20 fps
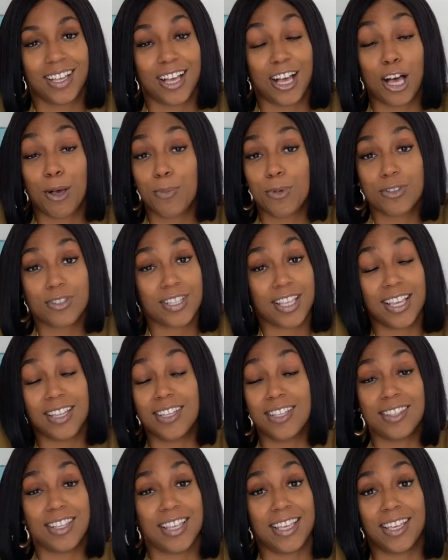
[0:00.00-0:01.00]
almost
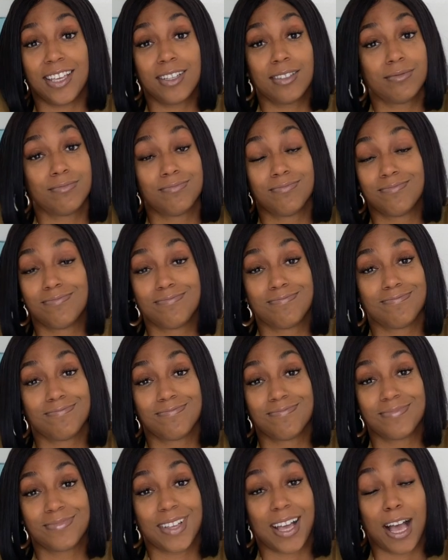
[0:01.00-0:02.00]
anything
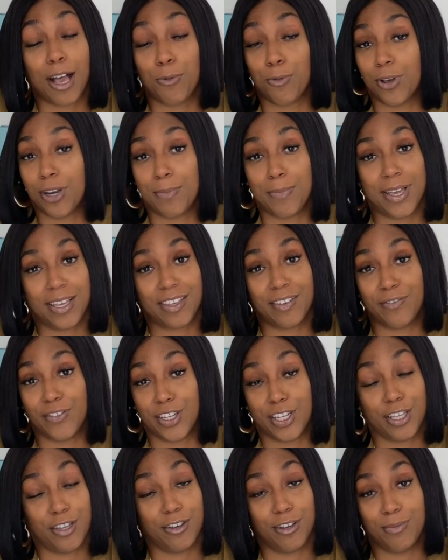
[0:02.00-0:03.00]
I want to make a
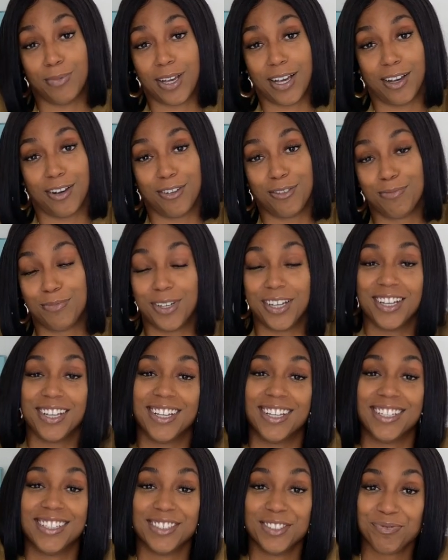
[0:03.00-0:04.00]
video about,
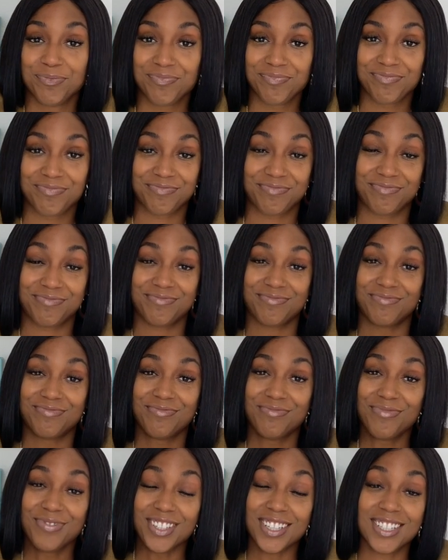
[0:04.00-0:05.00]
but
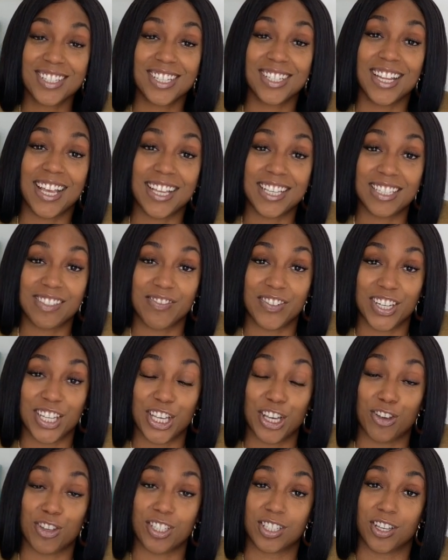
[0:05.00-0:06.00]
today's
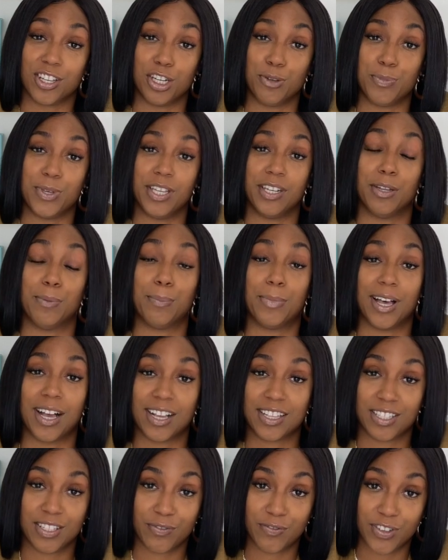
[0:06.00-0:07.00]
video is going to be an
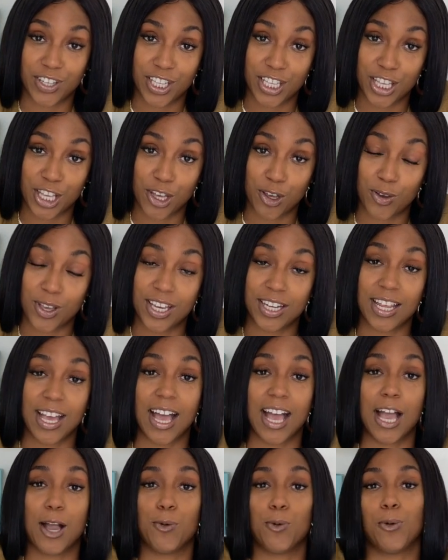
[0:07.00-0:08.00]
unboxing video and
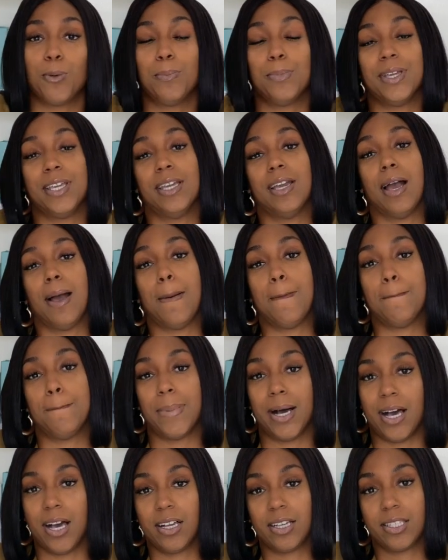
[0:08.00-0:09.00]
I will be
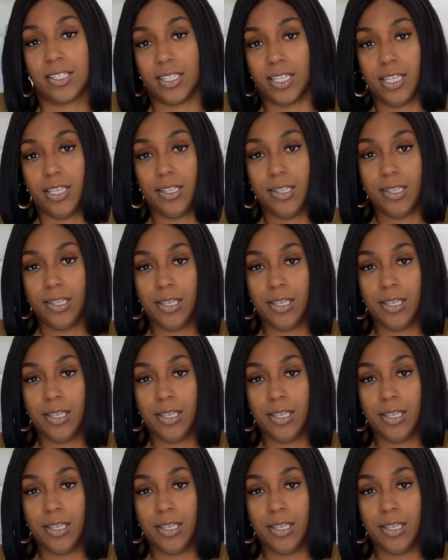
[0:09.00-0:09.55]
unboxing